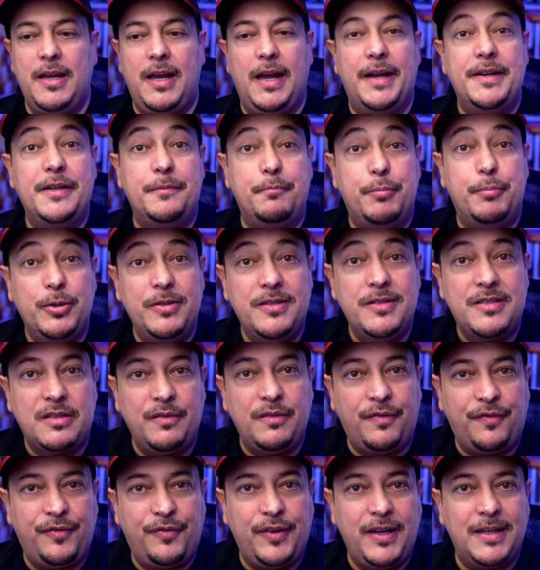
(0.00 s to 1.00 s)
and it burns
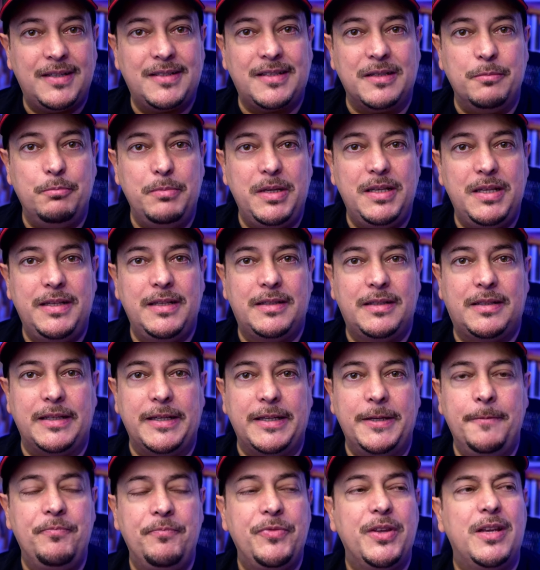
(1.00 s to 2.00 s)
the fat
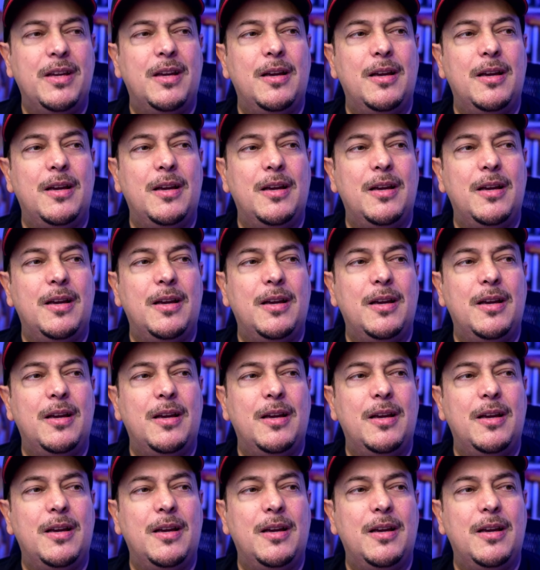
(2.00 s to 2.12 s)
immediately